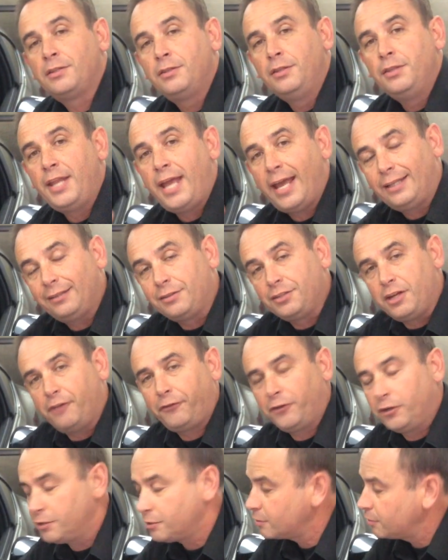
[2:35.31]
net
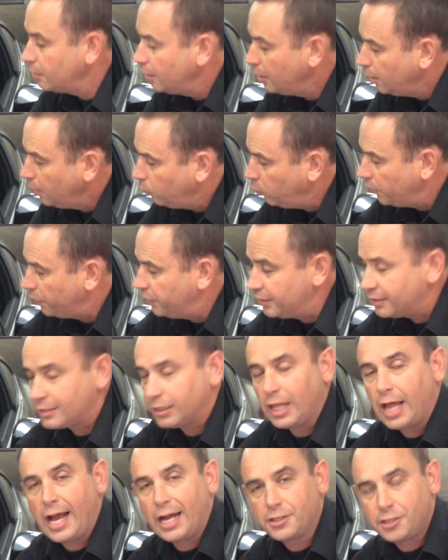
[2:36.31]
difference with this
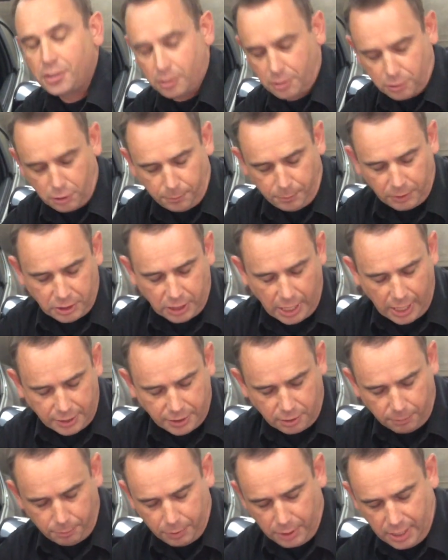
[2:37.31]
larger
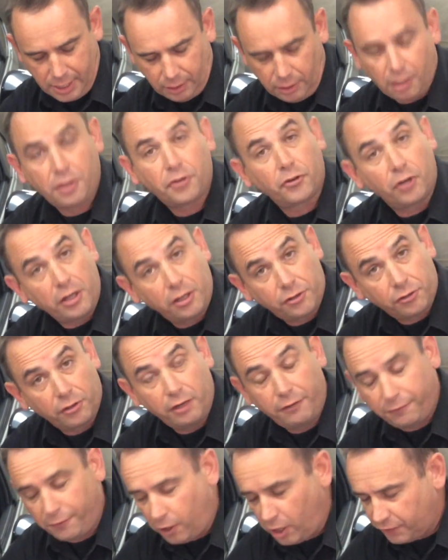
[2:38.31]
supercharger being the
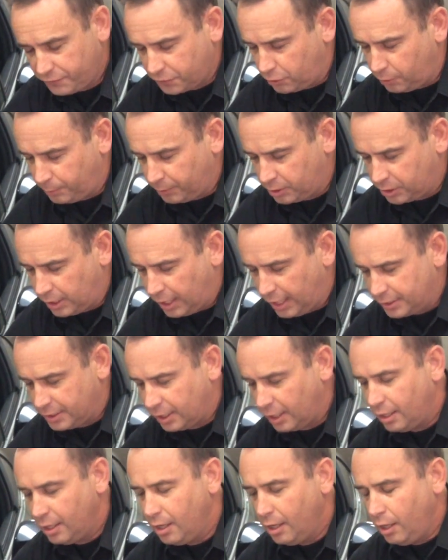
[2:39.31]
335 supercharger,